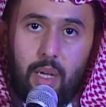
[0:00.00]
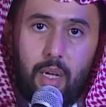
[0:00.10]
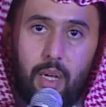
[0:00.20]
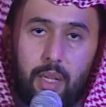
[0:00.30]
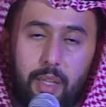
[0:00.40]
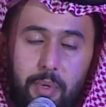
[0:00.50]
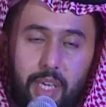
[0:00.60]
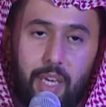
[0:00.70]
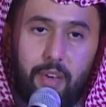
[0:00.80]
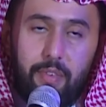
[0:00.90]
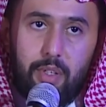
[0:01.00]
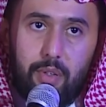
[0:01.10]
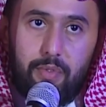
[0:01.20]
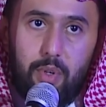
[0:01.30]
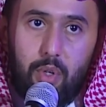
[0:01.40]
The behavior
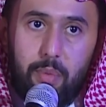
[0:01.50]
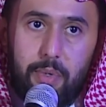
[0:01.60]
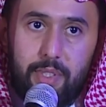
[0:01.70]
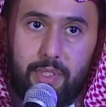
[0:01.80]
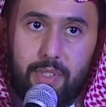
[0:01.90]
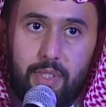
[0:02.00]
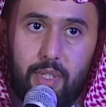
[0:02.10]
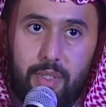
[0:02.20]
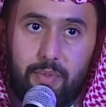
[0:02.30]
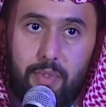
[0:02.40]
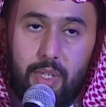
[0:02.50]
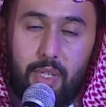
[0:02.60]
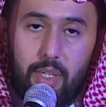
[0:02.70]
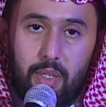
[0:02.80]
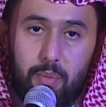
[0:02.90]
of occupants is
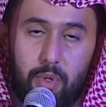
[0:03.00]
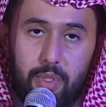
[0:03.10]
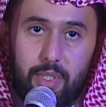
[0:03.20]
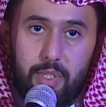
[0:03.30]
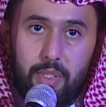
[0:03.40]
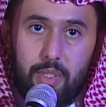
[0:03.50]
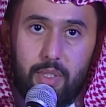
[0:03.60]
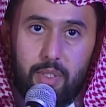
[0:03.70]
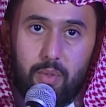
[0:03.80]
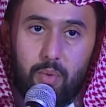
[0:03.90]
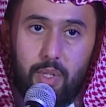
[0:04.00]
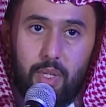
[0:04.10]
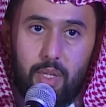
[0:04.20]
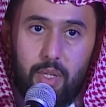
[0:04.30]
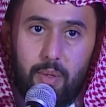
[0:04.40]
very important to
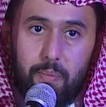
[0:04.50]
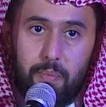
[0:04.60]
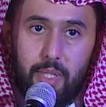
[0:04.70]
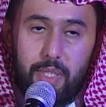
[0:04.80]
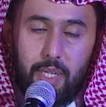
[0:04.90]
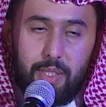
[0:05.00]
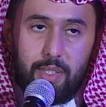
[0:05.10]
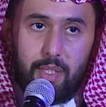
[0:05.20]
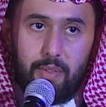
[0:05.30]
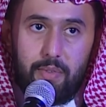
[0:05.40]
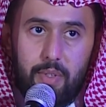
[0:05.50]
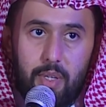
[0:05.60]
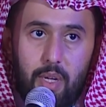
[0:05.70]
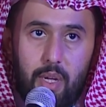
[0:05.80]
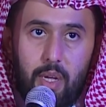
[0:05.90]
the building itself.
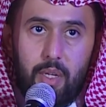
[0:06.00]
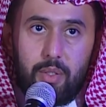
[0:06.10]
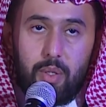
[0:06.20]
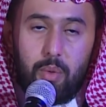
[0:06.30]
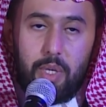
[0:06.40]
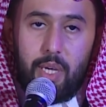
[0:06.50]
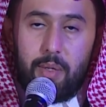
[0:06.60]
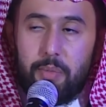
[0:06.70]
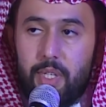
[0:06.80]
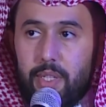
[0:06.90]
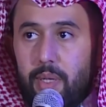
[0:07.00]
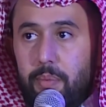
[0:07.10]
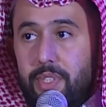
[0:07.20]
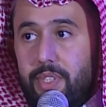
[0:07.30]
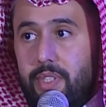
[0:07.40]
So we can build the
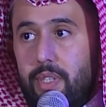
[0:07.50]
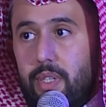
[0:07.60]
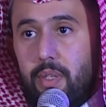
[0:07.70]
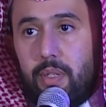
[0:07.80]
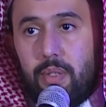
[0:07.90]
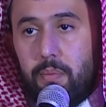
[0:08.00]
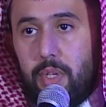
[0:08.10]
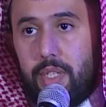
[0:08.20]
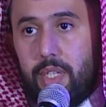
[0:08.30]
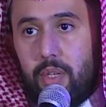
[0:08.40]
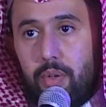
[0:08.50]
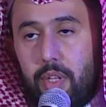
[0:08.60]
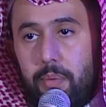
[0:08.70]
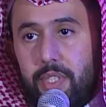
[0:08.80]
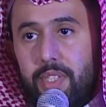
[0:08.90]
best building or
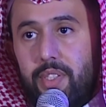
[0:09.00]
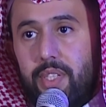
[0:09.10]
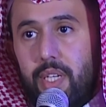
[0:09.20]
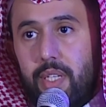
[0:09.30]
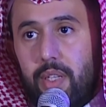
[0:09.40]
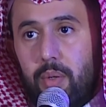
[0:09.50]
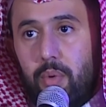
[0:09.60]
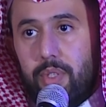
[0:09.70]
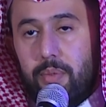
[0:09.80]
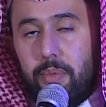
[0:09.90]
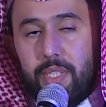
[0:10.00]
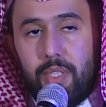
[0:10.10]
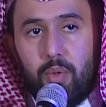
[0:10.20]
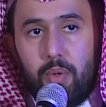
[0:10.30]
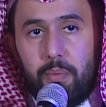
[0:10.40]
the best design in the world, but
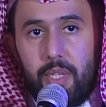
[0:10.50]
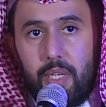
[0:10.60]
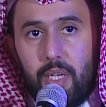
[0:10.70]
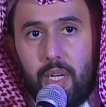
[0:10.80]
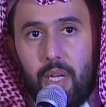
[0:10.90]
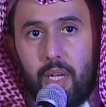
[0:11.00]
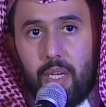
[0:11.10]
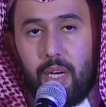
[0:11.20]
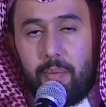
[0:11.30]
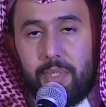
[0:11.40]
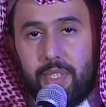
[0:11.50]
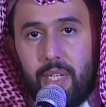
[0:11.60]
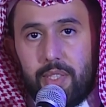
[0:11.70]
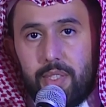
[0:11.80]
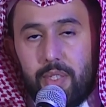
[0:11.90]
it will become a
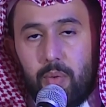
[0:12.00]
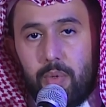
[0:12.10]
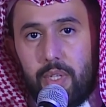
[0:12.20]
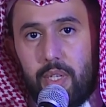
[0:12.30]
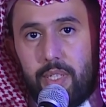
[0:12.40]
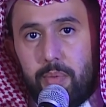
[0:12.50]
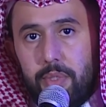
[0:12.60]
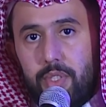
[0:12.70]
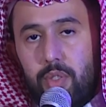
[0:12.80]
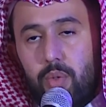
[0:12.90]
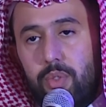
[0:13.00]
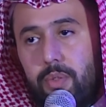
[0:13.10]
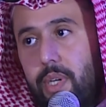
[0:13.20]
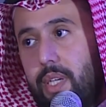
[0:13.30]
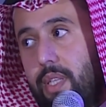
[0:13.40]
disaster when it's
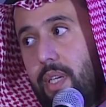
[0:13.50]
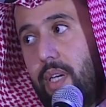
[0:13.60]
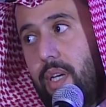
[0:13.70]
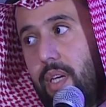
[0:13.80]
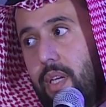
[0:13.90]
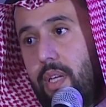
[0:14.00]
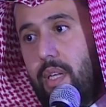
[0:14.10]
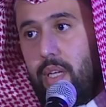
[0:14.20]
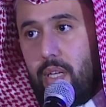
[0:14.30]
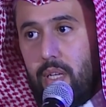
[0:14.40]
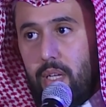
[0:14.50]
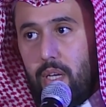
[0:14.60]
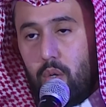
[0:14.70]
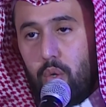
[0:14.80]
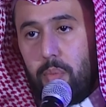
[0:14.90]
misused by the
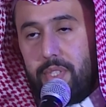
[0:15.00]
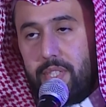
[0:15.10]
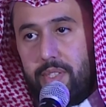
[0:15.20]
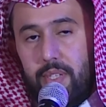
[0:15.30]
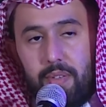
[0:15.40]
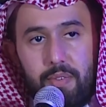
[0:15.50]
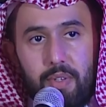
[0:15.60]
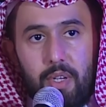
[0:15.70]
occupants itself.